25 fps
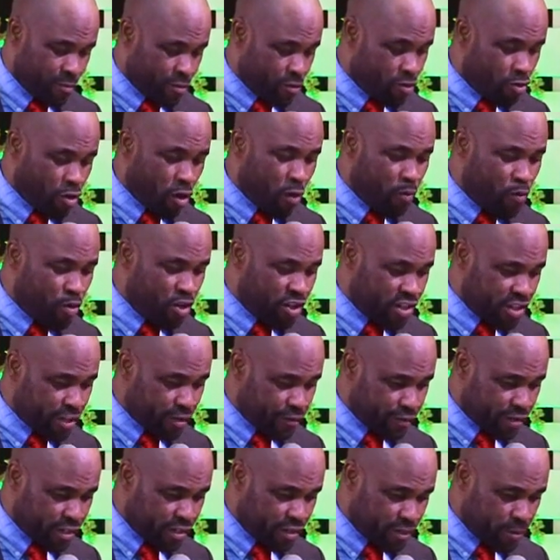Wrong
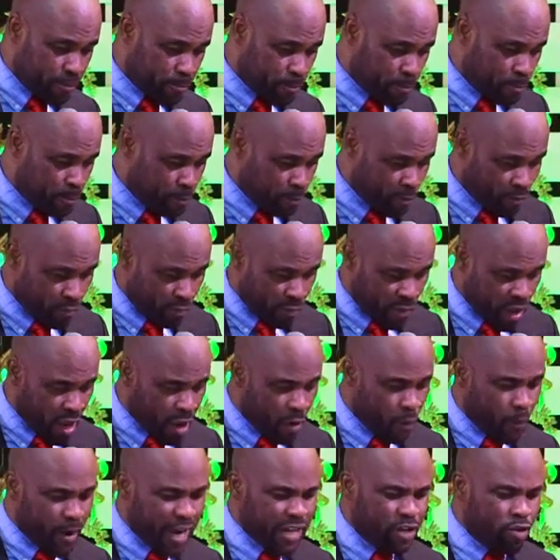motives.
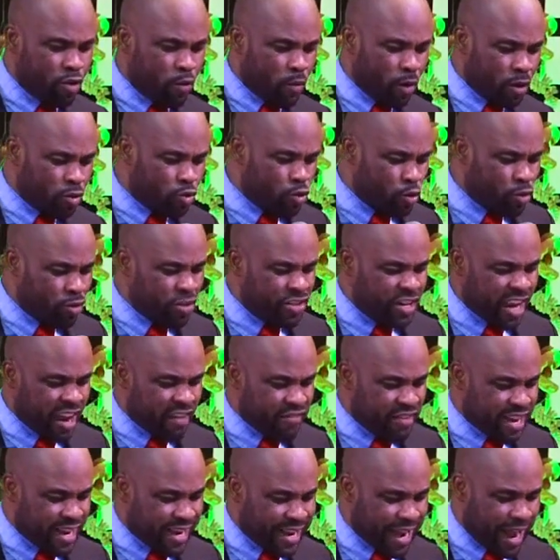Why do you want to
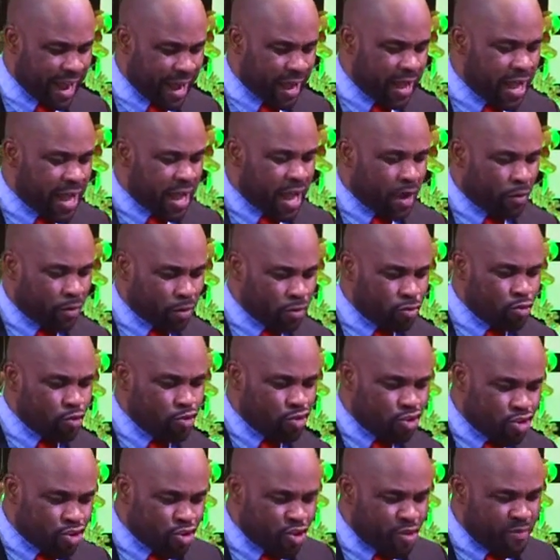drive a car? I want to
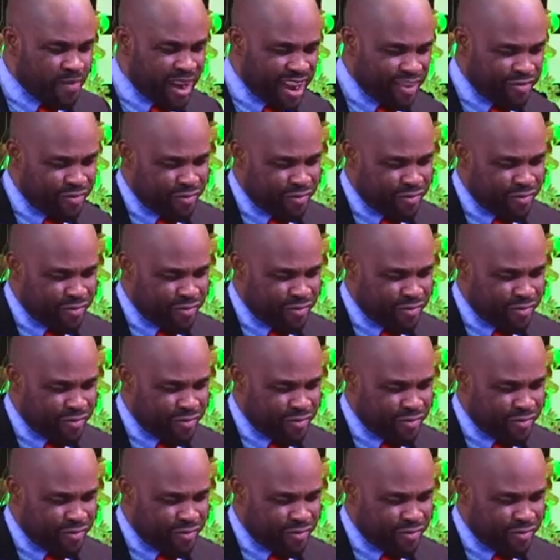show my